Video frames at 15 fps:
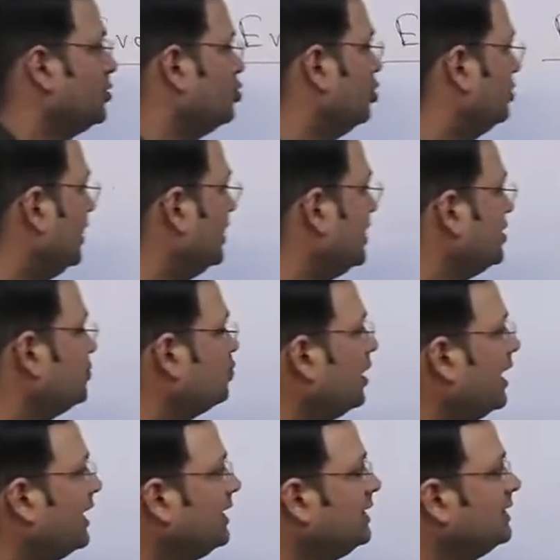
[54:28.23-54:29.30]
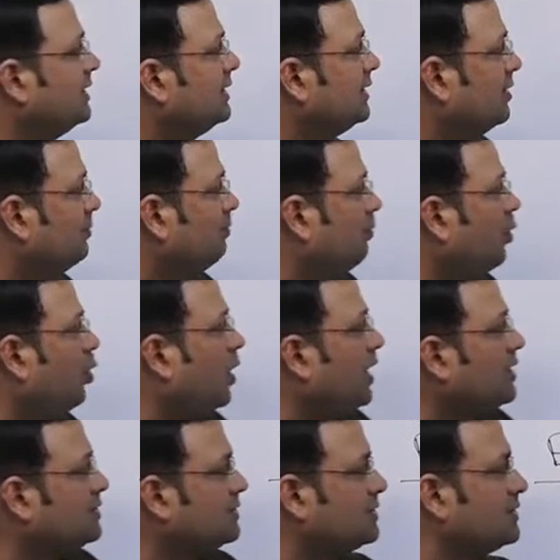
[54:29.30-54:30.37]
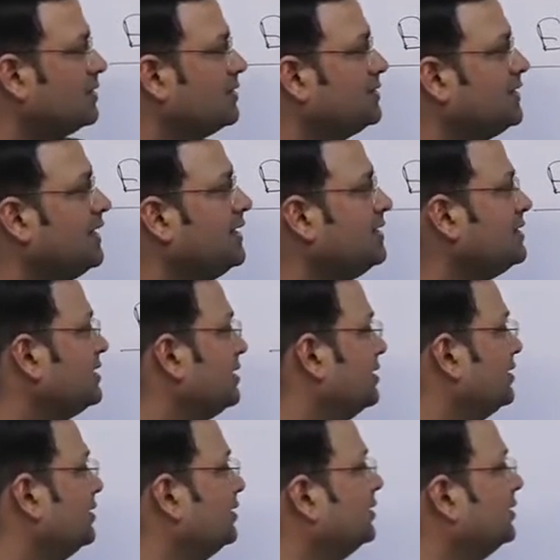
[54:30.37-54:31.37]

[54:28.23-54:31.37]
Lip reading: So that is why Boas says